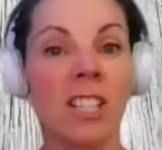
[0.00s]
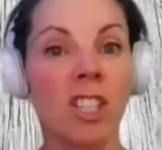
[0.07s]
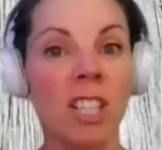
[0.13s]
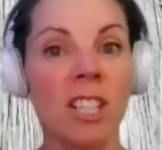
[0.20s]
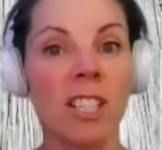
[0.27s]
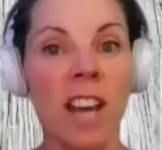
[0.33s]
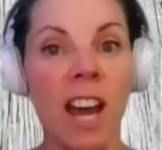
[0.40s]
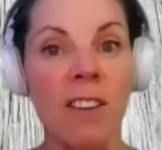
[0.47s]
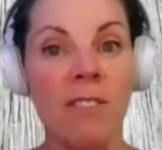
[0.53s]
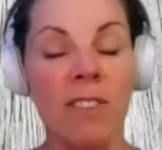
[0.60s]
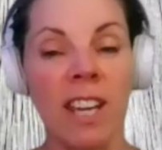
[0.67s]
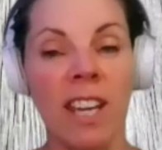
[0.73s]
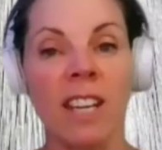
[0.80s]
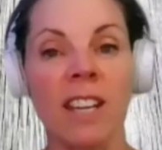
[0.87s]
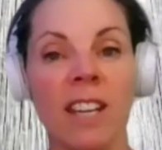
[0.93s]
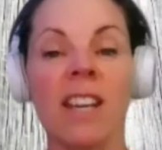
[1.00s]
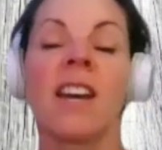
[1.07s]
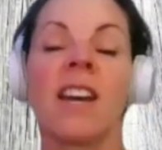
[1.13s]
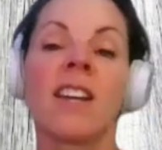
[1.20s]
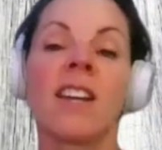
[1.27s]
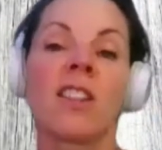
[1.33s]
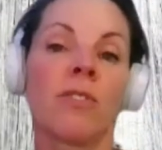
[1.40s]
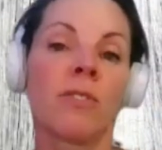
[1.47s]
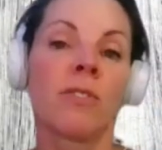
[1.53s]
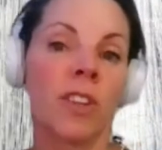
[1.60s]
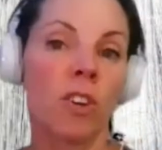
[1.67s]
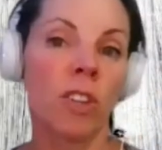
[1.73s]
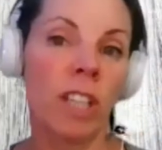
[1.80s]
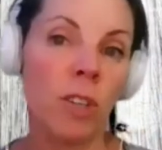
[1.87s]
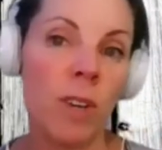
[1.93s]
Let's just dive in.
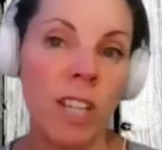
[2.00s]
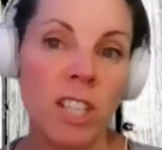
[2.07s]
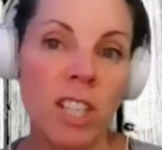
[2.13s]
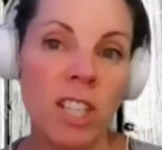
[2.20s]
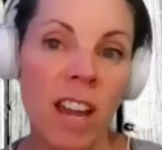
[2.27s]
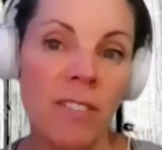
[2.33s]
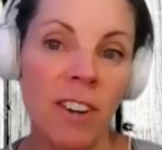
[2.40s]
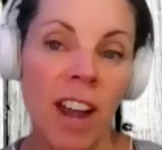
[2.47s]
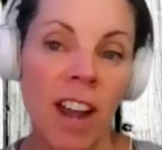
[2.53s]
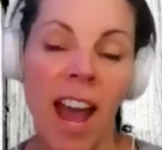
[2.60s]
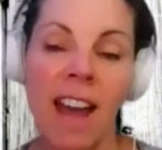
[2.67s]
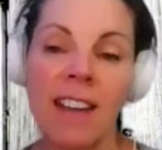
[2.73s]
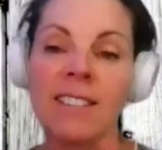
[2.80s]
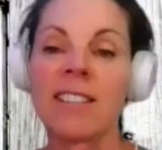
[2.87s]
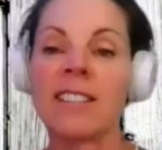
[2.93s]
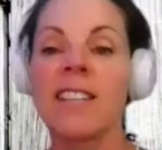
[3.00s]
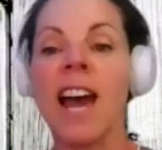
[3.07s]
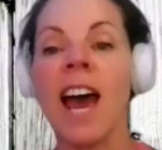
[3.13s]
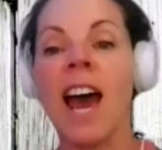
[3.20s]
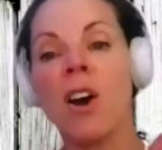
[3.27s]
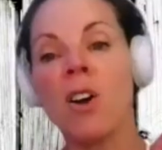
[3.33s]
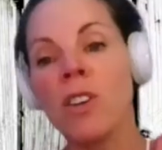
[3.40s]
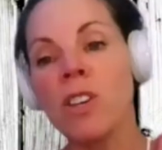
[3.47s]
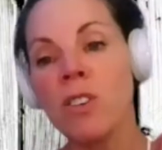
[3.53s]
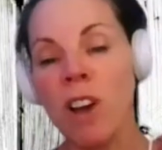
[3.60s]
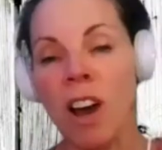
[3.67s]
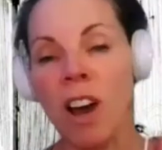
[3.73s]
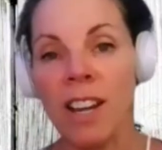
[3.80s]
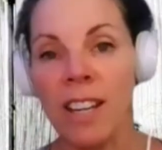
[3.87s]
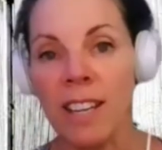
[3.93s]
The only question I ever ask is how you
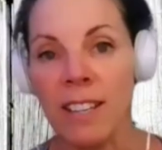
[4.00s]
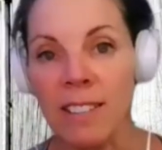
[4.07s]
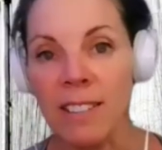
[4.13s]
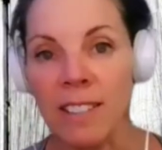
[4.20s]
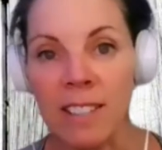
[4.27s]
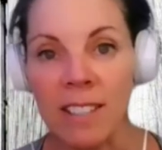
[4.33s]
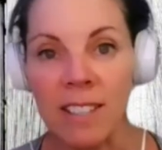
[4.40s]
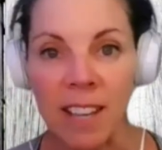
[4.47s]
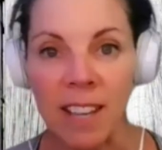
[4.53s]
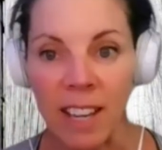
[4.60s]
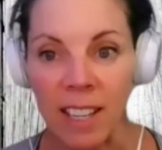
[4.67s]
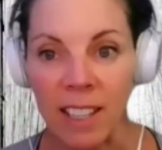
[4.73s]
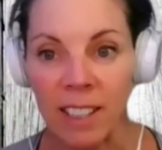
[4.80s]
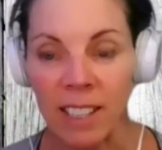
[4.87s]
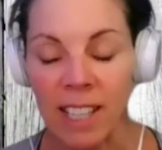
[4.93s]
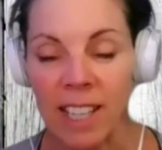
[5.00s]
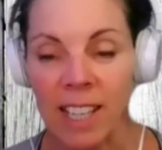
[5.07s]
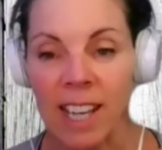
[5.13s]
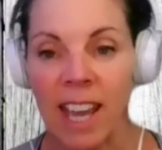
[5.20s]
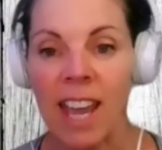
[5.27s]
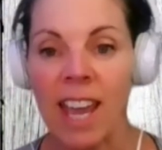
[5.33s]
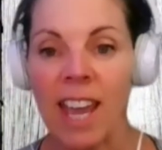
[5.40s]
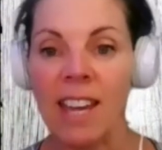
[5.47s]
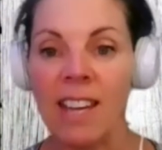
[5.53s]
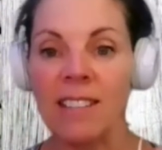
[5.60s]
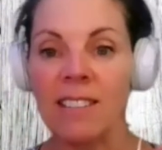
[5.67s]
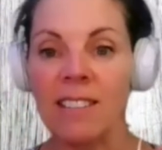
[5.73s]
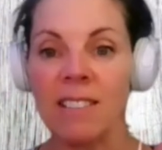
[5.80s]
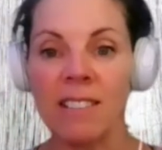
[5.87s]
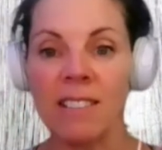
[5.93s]
got into cycling
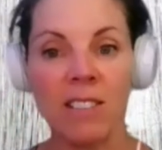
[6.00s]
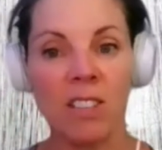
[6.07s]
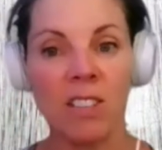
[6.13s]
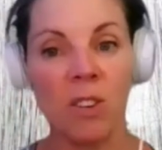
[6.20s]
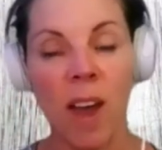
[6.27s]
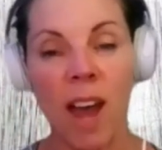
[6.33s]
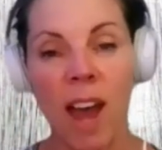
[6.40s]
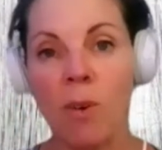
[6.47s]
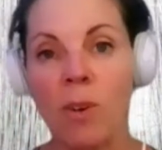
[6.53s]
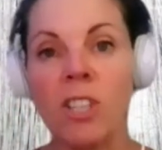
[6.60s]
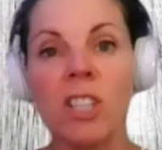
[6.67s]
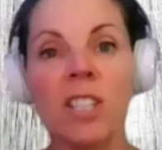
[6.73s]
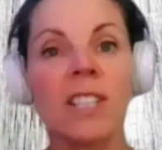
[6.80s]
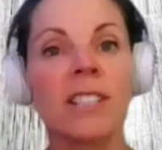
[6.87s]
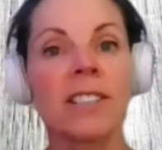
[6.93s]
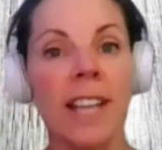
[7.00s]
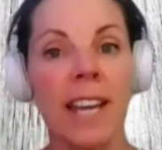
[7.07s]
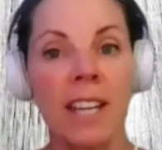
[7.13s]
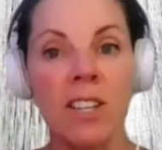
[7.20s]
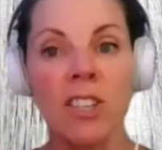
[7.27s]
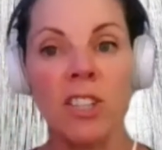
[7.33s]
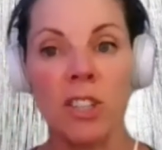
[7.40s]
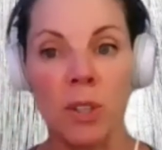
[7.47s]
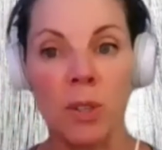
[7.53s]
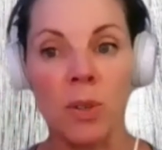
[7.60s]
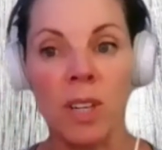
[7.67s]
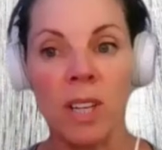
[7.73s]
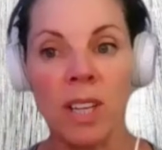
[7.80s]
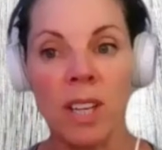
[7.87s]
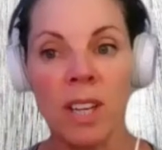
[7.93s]
and, you know, how it just led
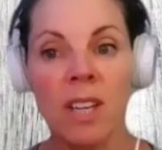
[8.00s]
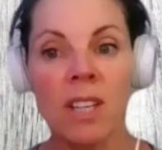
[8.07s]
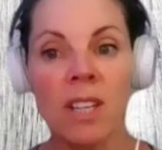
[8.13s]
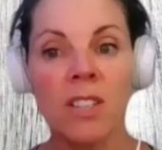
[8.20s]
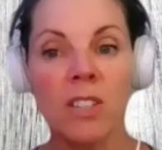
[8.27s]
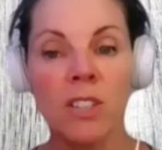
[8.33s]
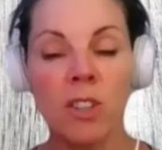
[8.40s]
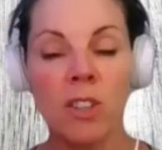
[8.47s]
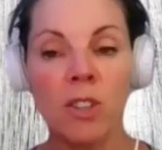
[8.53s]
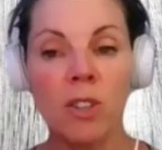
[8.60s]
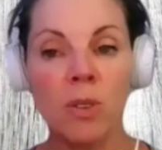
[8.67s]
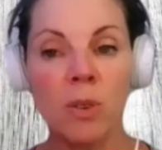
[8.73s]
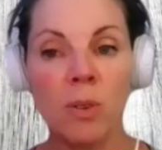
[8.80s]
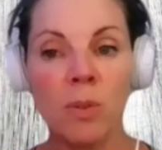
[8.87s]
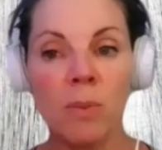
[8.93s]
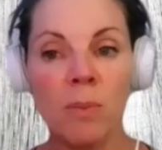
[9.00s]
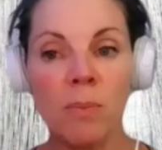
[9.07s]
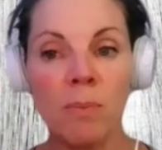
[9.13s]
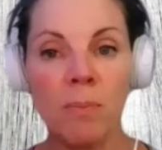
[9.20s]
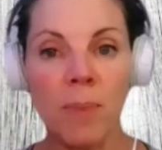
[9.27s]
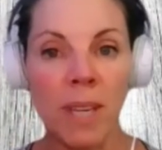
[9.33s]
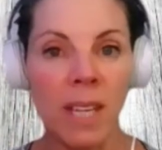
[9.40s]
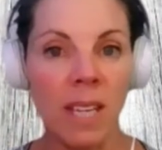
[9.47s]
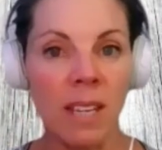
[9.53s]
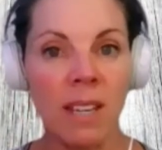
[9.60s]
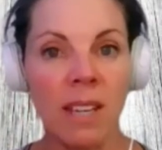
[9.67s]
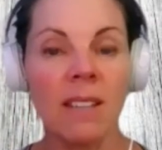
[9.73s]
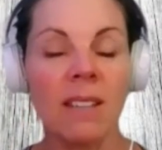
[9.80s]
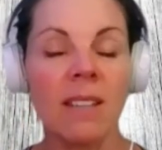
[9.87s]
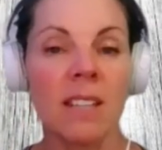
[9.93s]
you to
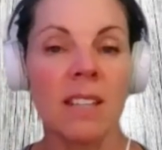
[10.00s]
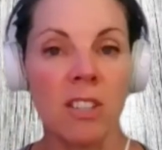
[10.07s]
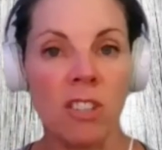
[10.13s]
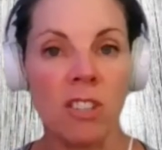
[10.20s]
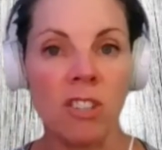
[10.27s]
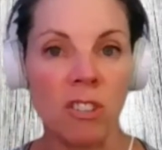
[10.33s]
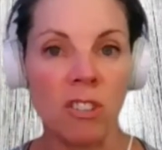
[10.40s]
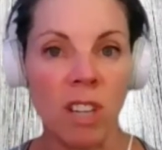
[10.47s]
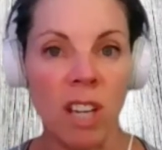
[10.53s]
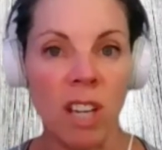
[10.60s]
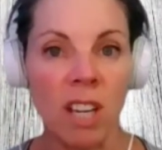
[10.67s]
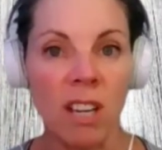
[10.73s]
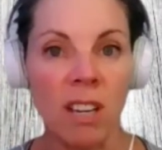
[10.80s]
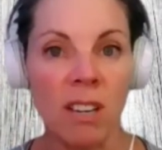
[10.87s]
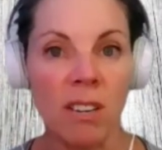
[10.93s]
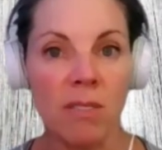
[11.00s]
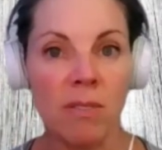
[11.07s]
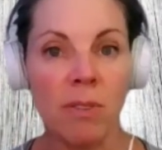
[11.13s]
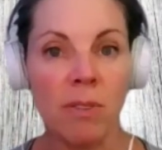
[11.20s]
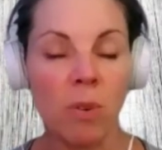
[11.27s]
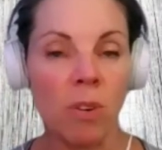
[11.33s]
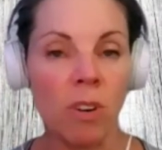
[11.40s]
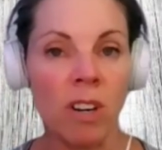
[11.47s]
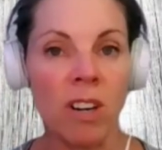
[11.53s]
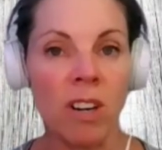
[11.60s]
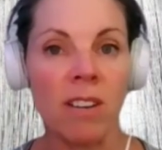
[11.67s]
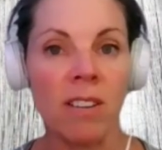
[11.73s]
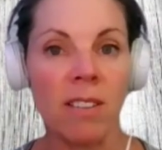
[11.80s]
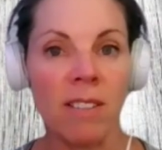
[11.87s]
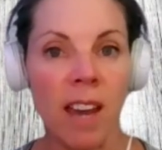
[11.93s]
be in the industry
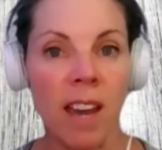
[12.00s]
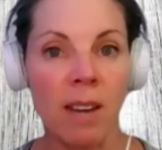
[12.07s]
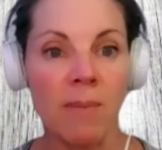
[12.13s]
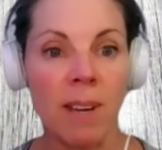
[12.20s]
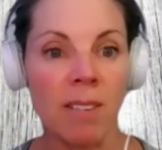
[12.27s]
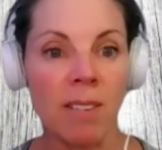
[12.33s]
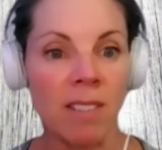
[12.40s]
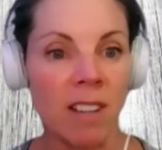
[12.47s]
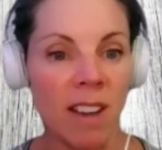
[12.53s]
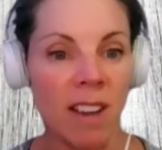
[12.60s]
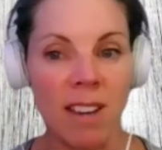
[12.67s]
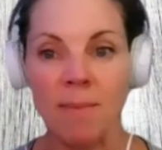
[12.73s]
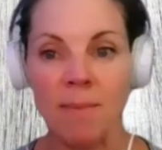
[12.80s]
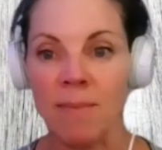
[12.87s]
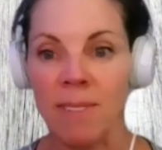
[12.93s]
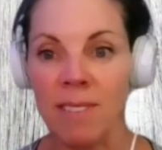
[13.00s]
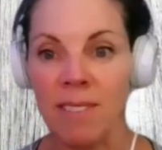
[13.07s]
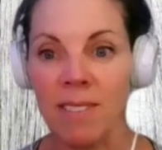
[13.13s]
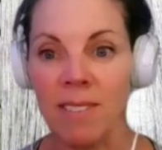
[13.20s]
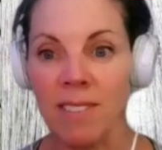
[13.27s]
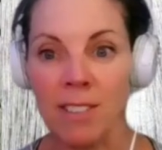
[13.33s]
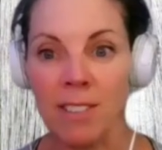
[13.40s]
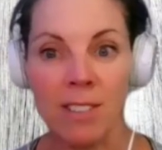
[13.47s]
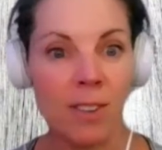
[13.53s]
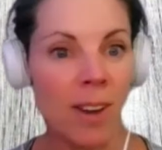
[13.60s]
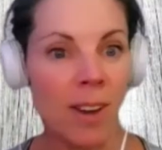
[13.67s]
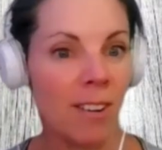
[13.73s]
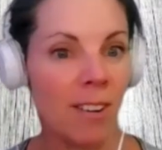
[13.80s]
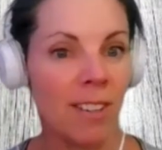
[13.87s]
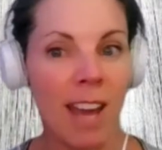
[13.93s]
for that amount of time. So
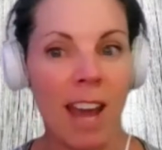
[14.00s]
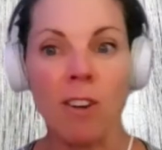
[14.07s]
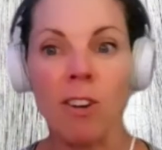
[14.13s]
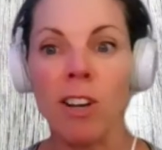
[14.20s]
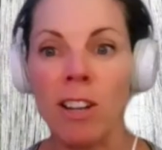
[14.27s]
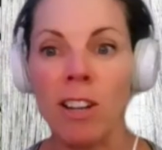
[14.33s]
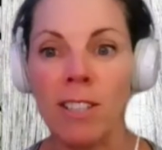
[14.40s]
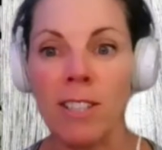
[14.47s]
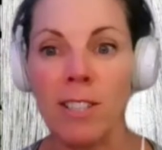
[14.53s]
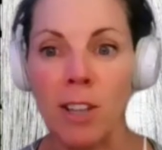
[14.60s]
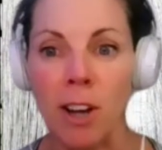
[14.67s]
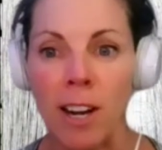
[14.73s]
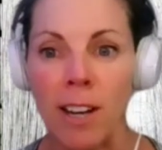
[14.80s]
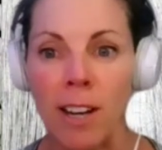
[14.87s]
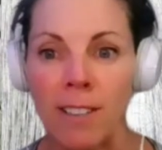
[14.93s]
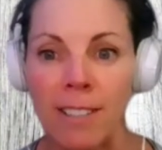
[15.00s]
how did it all start?